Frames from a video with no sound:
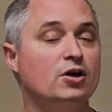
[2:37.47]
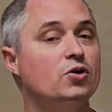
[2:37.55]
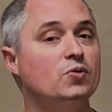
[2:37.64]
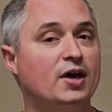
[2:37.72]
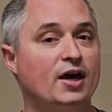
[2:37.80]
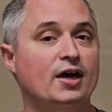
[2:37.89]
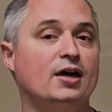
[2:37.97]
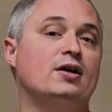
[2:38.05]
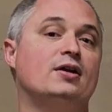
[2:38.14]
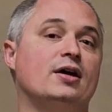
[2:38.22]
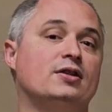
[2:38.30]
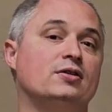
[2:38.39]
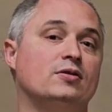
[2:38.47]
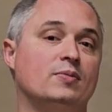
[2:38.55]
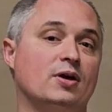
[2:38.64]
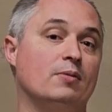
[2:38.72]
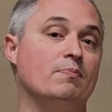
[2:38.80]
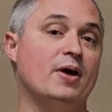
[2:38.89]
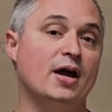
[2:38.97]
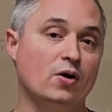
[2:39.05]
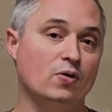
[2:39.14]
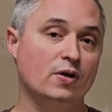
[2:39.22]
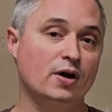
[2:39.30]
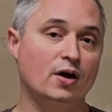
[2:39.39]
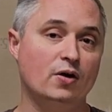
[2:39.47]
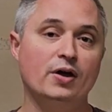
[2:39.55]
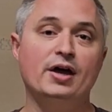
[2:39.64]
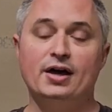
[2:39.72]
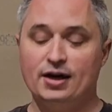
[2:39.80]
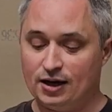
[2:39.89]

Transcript: you can connect them in parallel